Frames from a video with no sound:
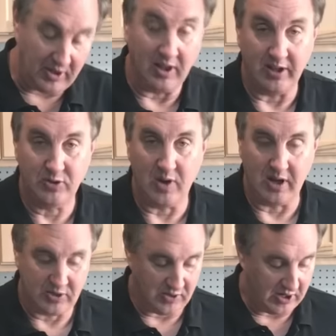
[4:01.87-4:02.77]
The
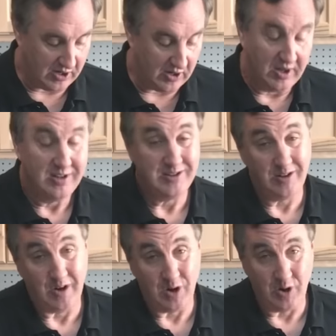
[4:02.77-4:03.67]
electronics are here. It's a
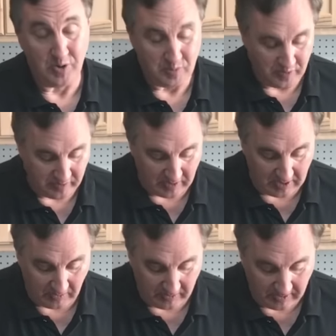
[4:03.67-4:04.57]
little harder to move
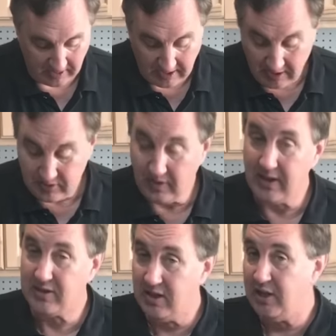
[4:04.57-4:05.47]
around. So
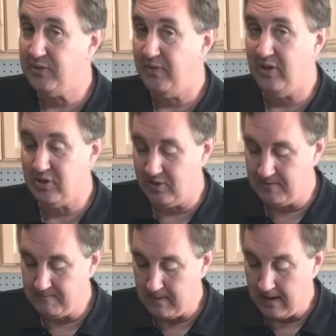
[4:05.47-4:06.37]
that's a nice feature.
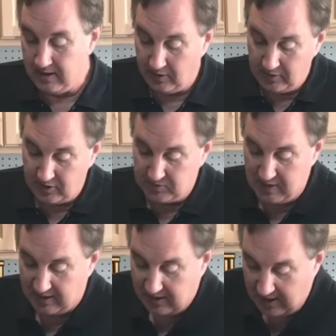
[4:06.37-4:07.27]
Now it does
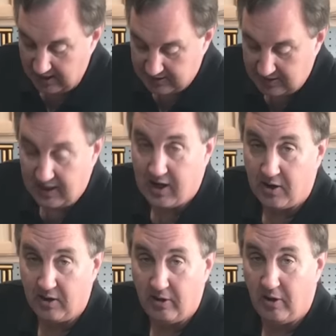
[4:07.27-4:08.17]
make the SD
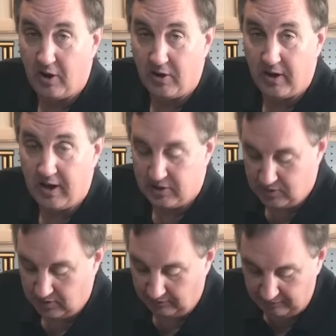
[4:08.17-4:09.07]
card a little harder to get
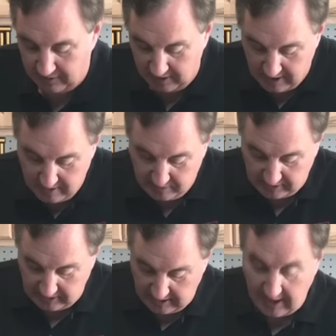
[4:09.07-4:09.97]
to in the front, but
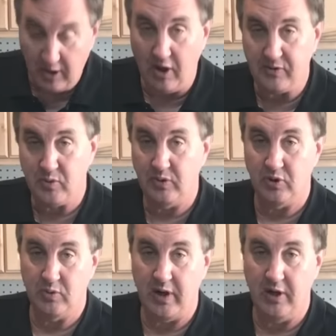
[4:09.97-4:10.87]
the on-off switch
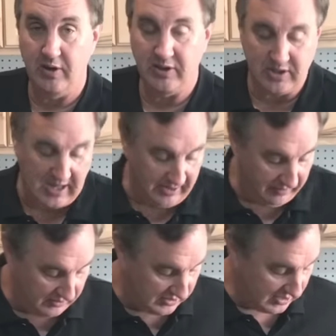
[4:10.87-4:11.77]
is right here in the side
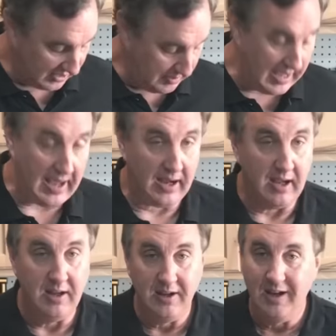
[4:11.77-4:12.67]
versus in the back.
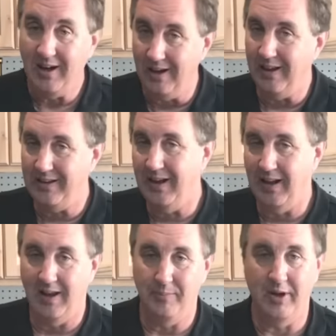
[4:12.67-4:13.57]
I like that a
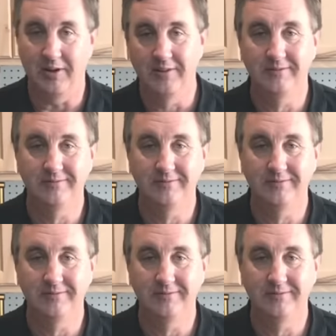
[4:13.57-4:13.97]
lot better.